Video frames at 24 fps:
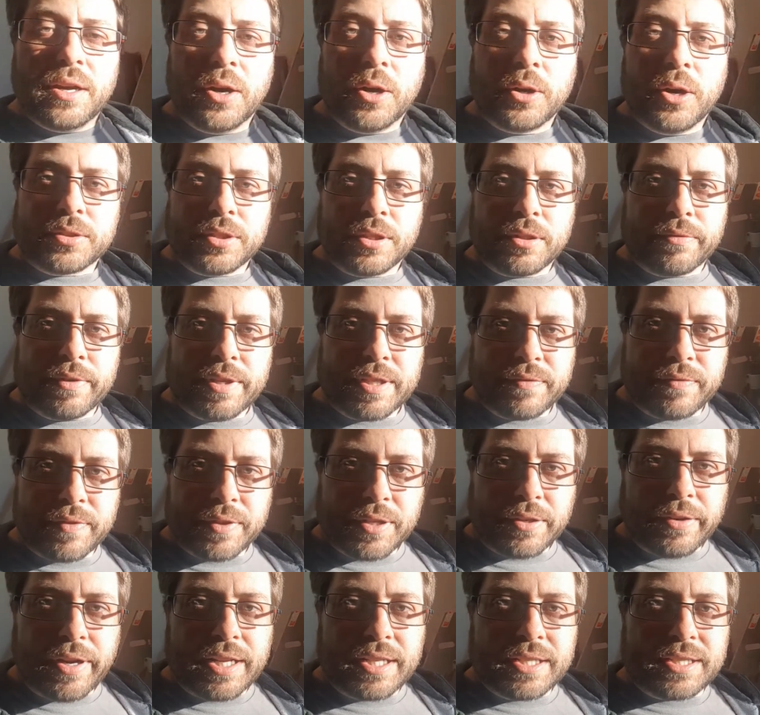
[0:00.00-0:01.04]
Also, the reason for
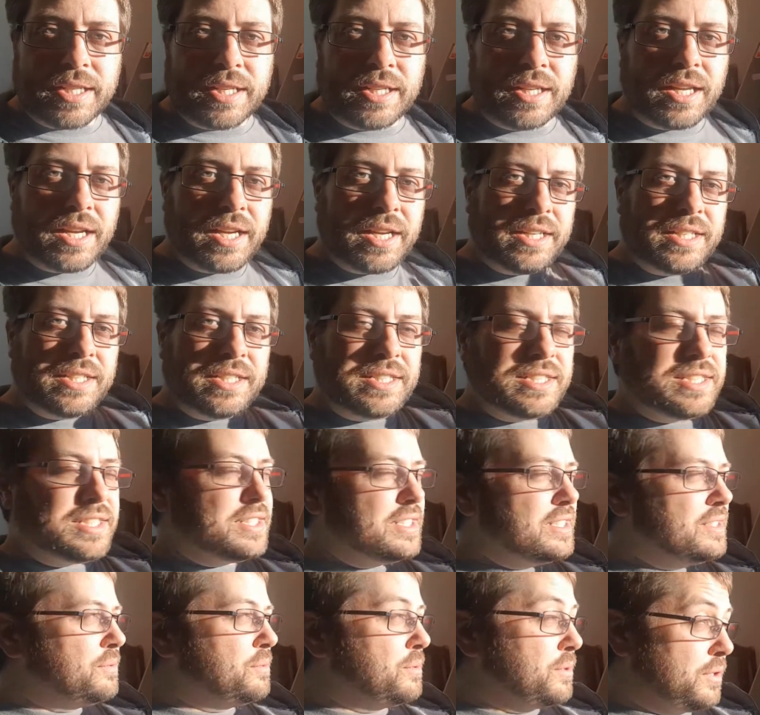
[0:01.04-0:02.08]
the great sunlight,
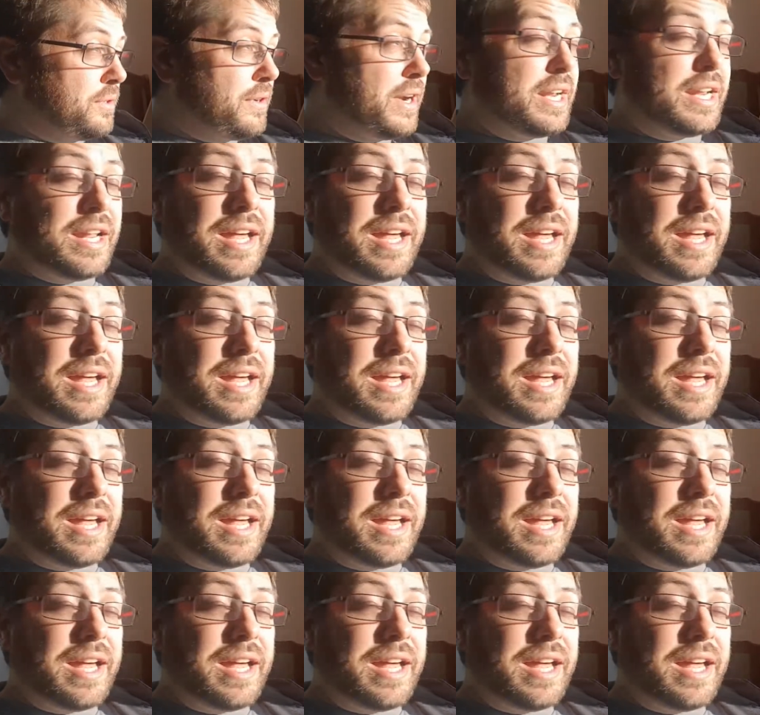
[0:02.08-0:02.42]
well, the great